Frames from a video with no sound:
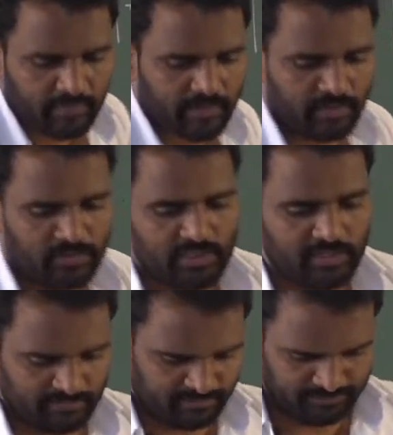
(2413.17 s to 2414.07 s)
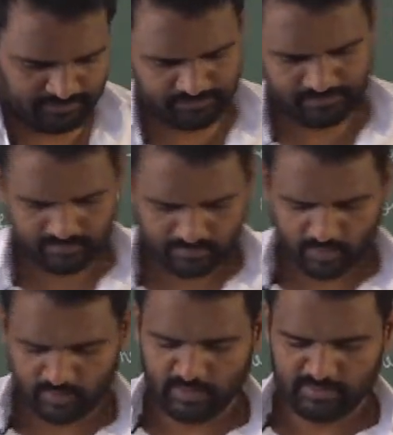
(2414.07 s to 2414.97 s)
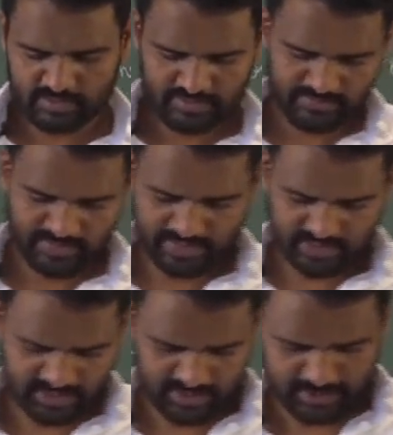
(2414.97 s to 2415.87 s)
do the problems. Next,